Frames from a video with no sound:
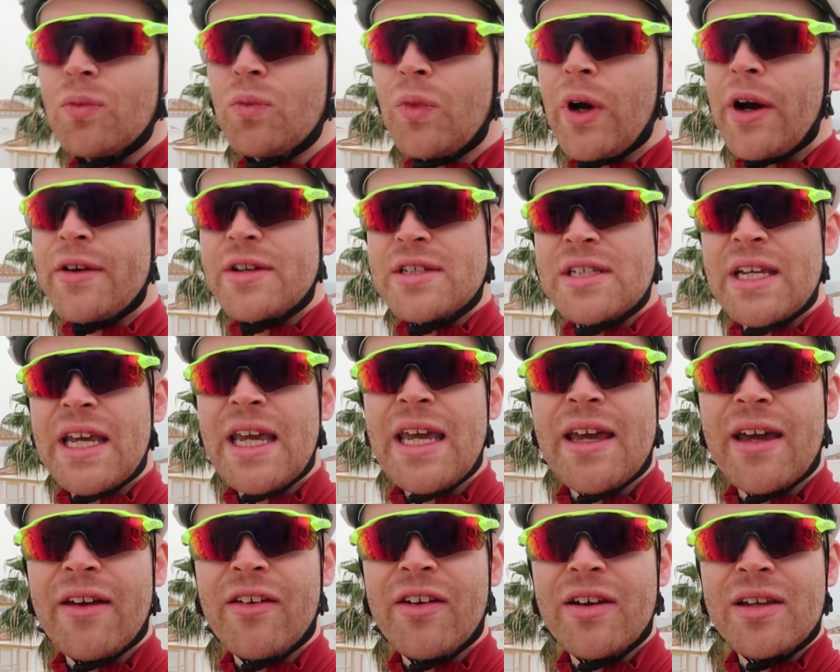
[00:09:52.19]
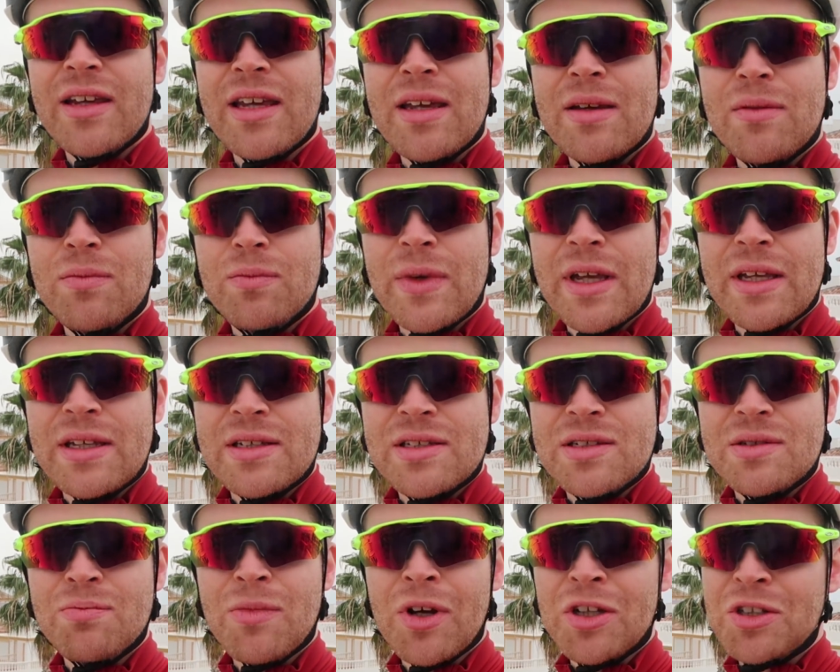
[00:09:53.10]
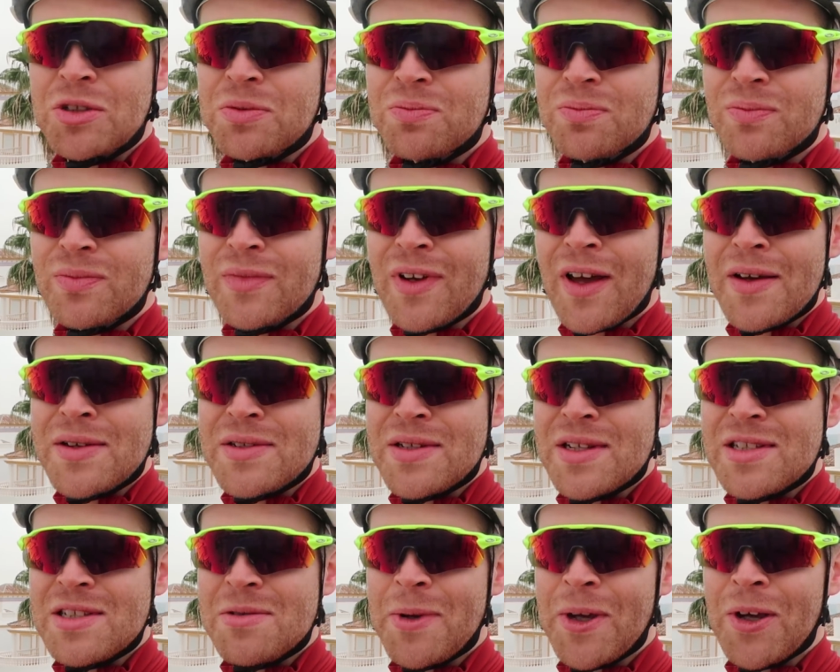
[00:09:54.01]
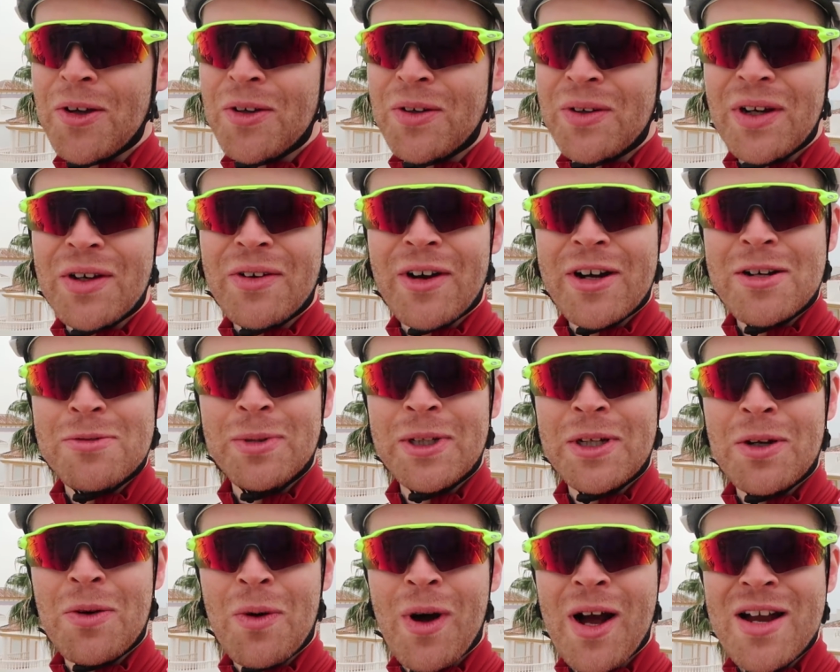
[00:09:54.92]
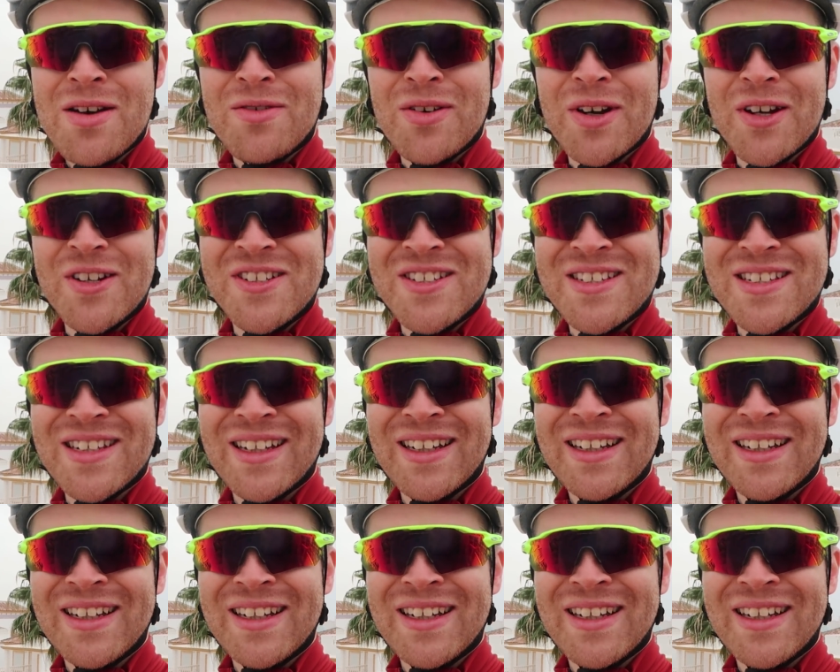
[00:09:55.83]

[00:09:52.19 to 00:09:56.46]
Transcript: Whereas here, it's much nicer to be on incredibly quiet roads.